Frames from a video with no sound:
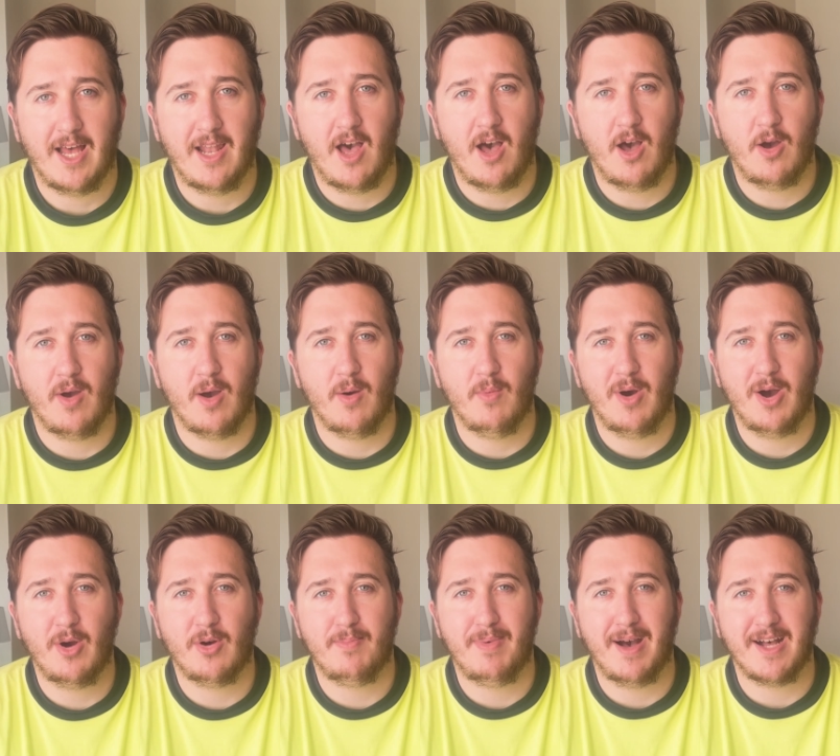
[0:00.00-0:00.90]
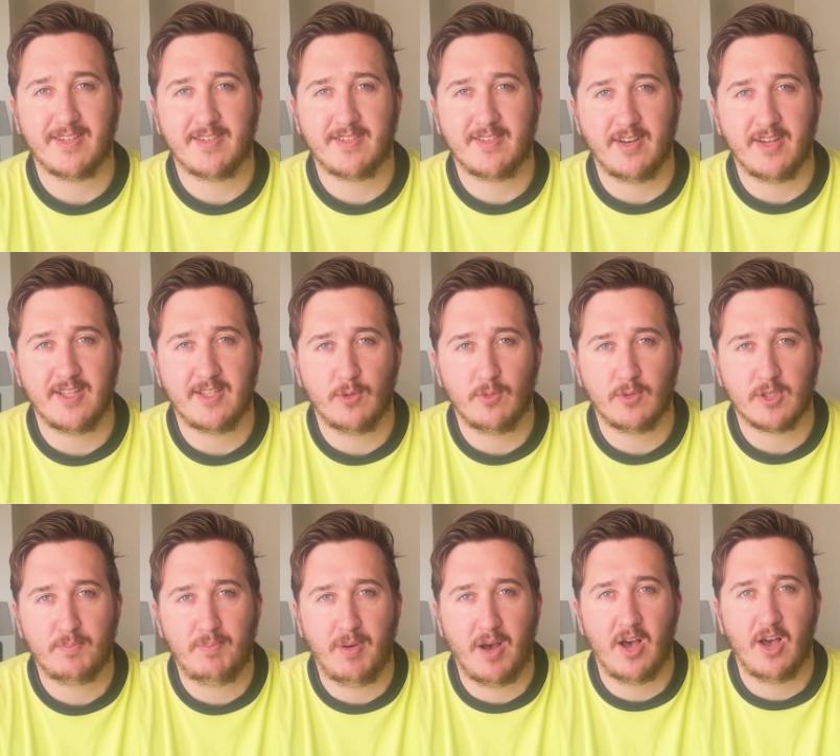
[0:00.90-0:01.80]
Hello and welcome back to Sunny Talk
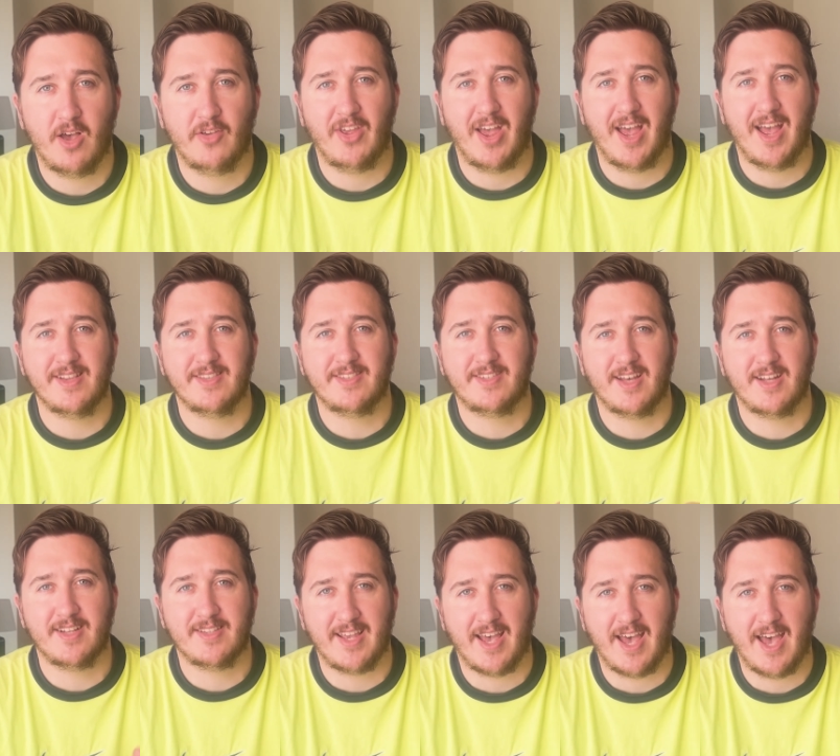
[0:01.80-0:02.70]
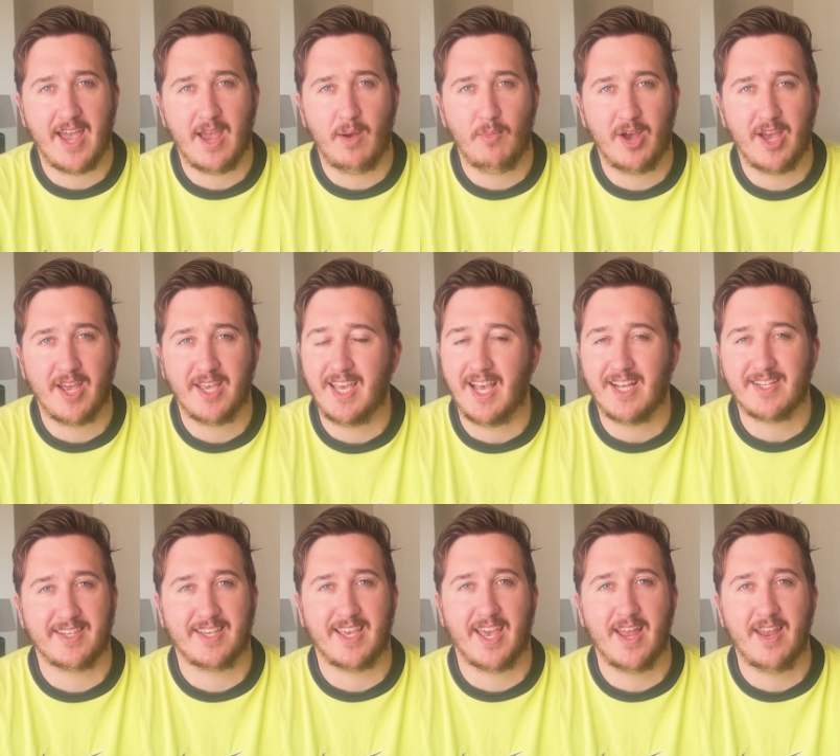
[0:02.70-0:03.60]
Spurs, and today we're
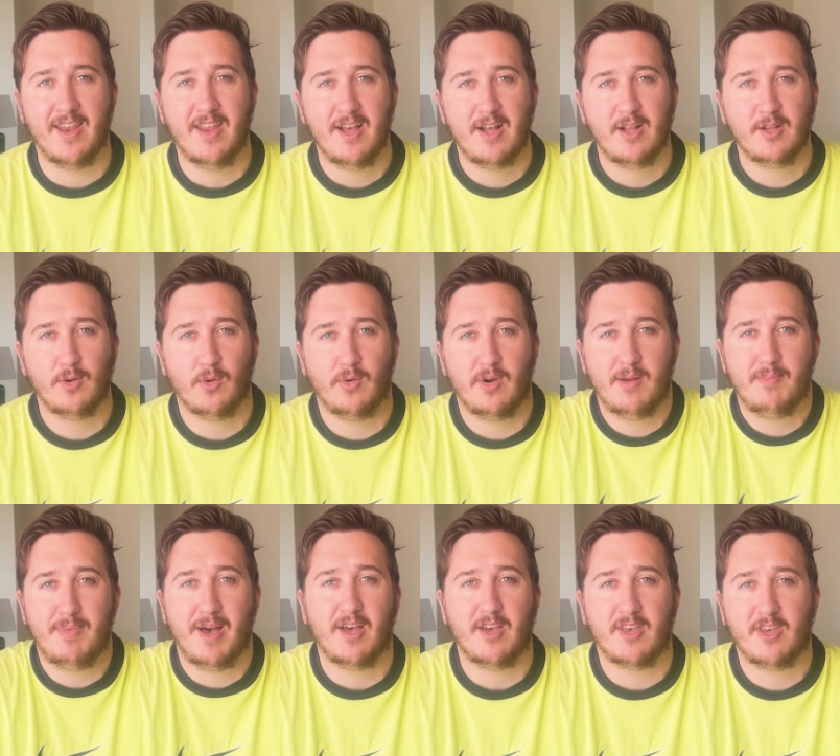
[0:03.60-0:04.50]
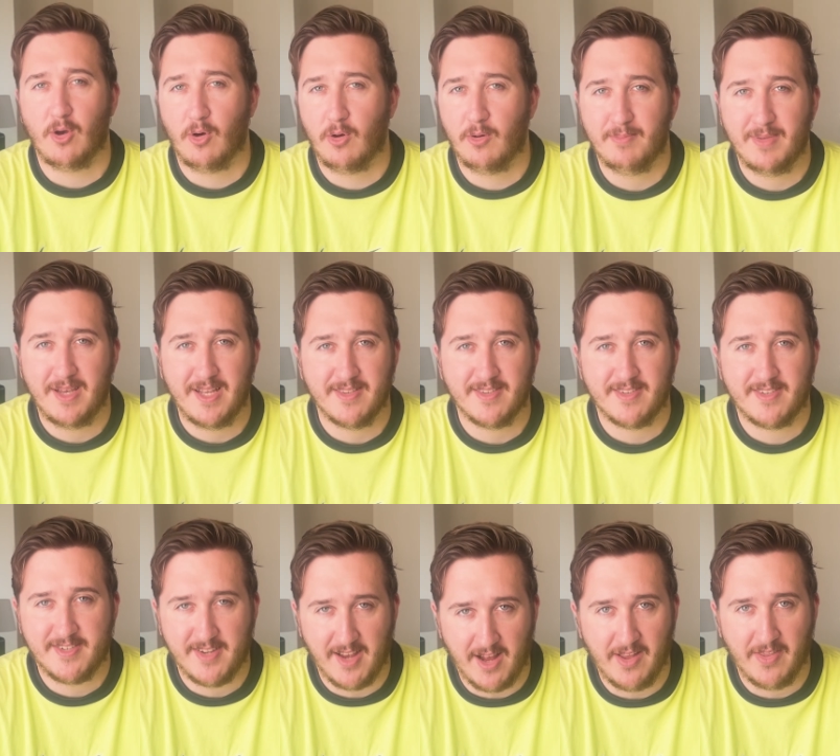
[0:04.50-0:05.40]
yet again talking about Heung-Min
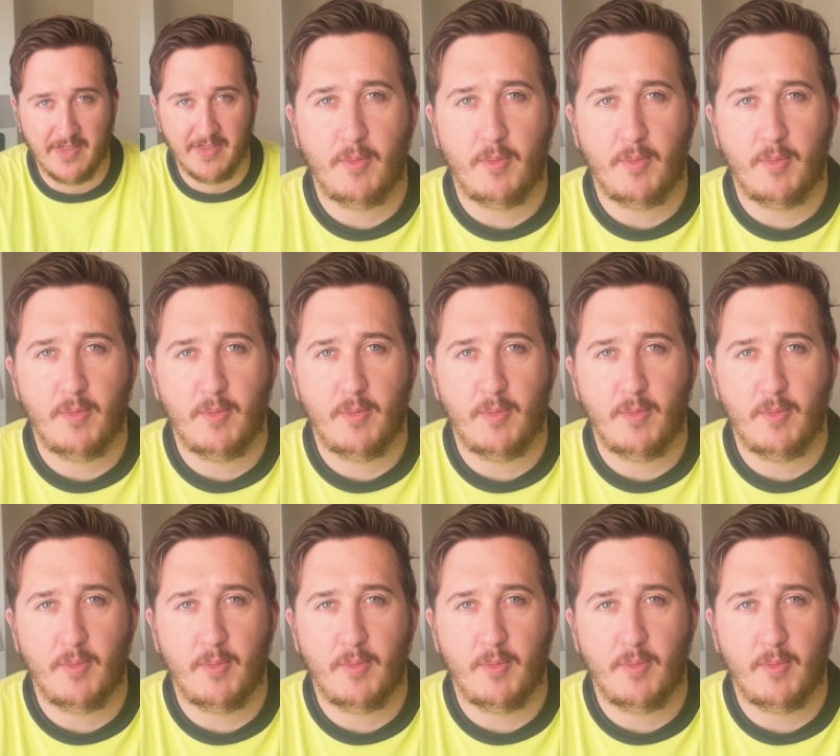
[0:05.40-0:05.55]
Son.